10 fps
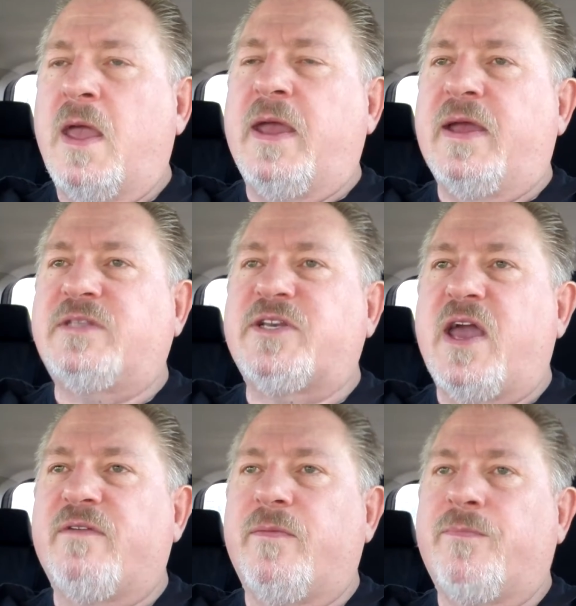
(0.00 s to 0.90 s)
Hey, it's
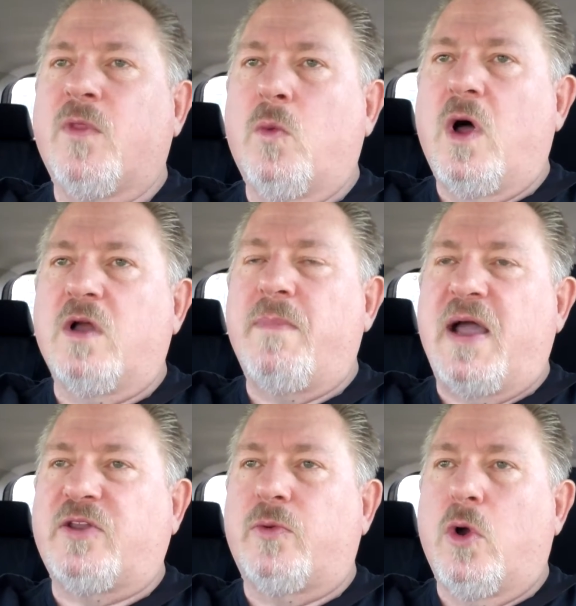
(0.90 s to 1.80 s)
Kevin. Welcome
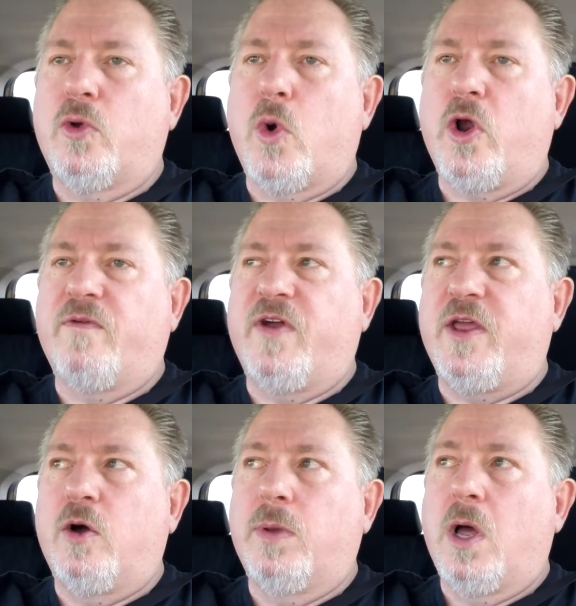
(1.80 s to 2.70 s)
back to the Road Warrior
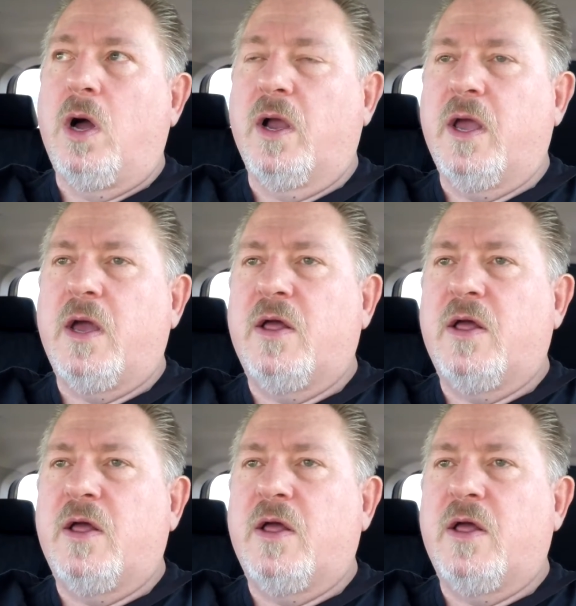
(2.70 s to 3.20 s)
video blog.